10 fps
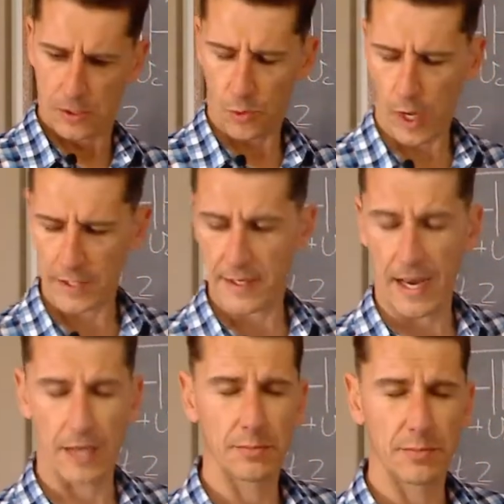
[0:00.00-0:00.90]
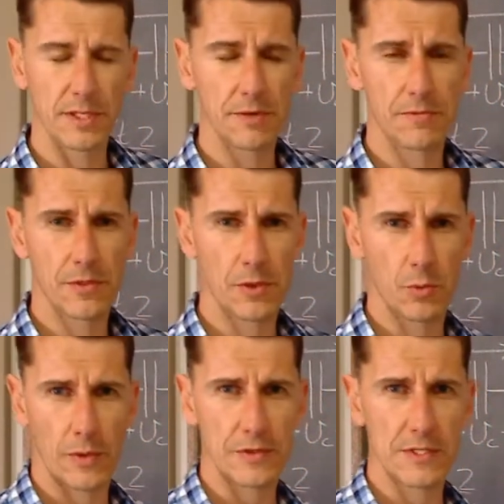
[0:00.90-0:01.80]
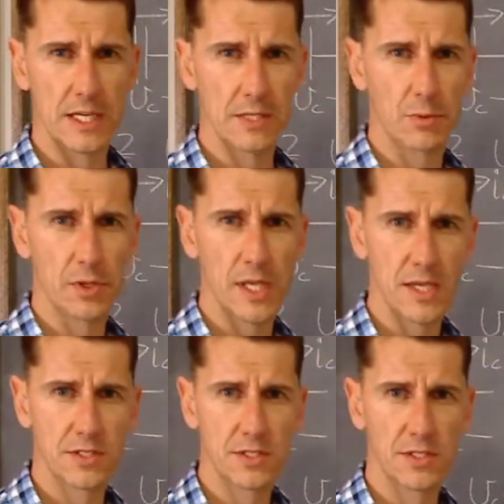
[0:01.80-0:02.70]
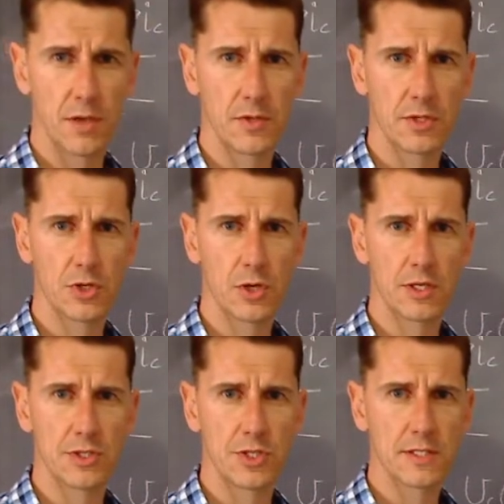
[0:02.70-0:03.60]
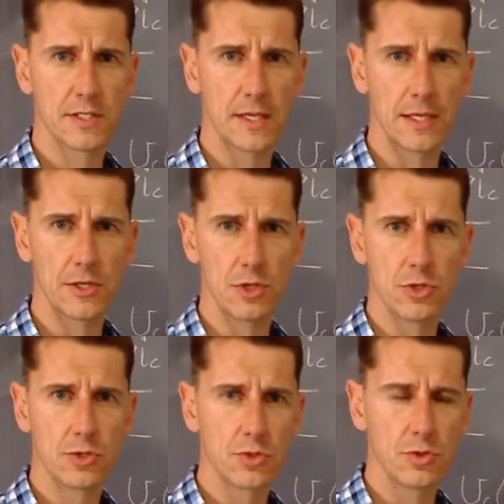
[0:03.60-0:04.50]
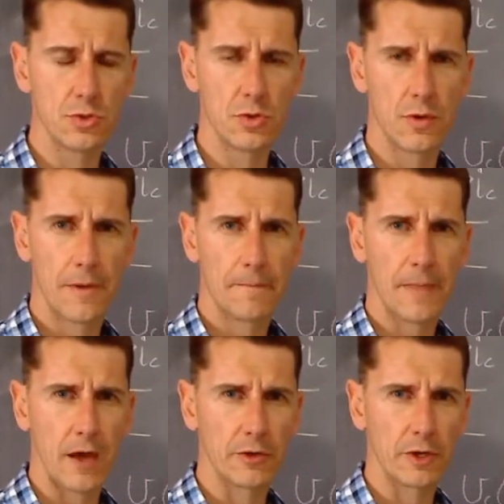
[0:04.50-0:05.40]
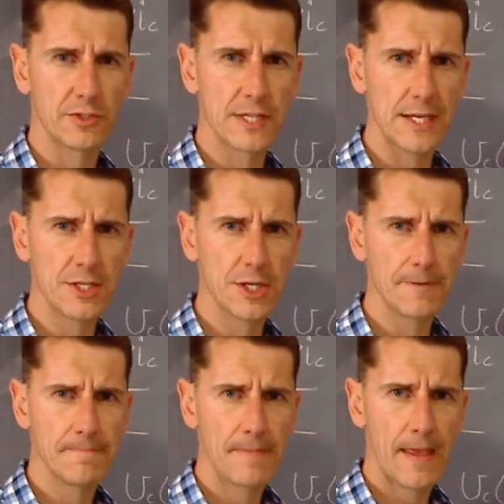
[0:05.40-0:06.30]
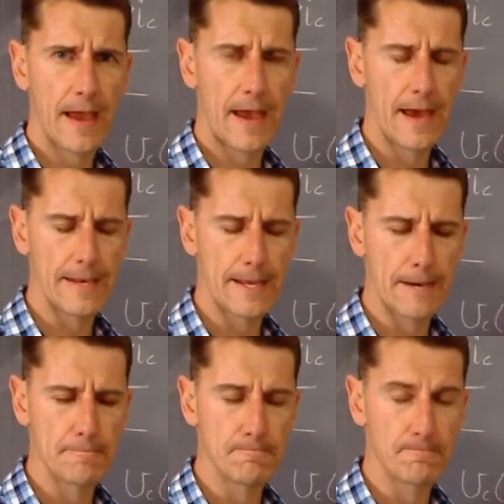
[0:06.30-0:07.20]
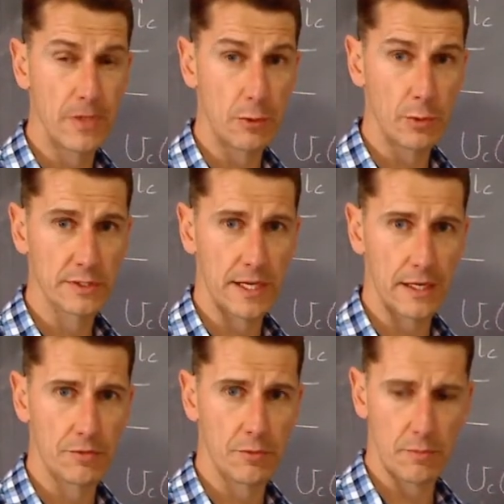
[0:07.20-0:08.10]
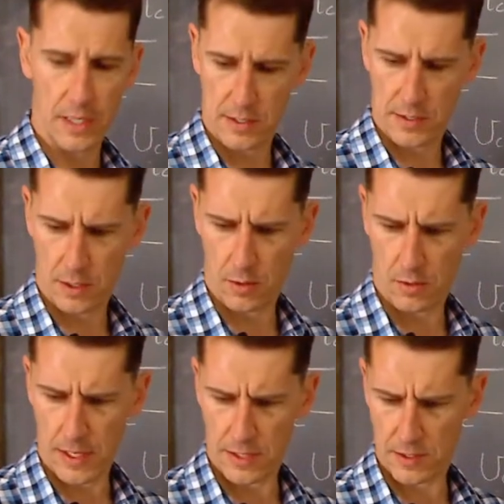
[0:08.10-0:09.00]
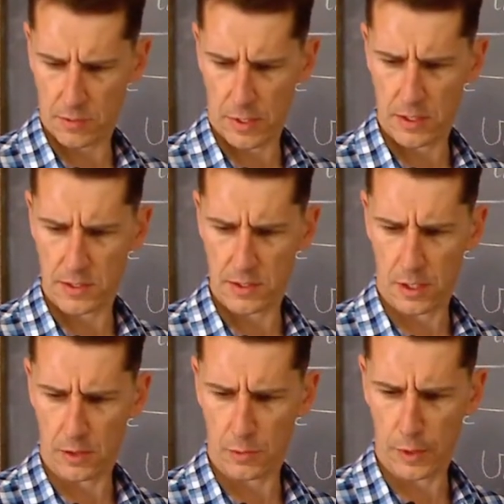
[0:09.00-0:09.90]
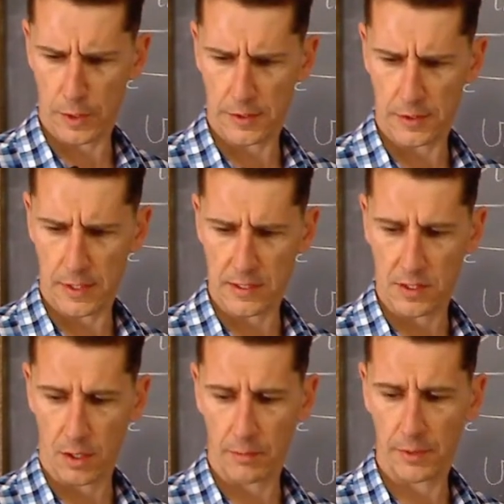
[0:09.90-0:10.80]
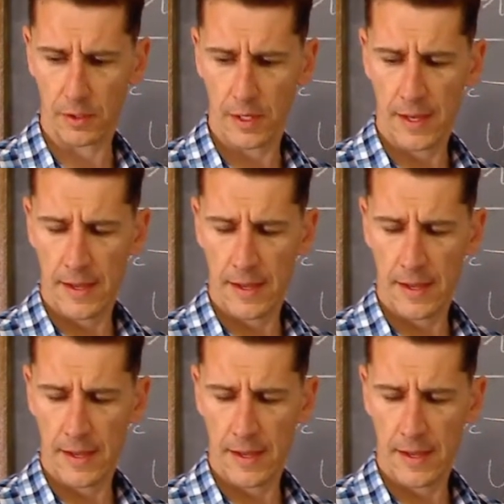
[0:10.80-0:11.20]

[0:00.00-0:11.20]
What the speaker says: write it out a bit different than what the textbook does, so that you can just get used to our notation, and then we'll take it from there. So we're going to start with example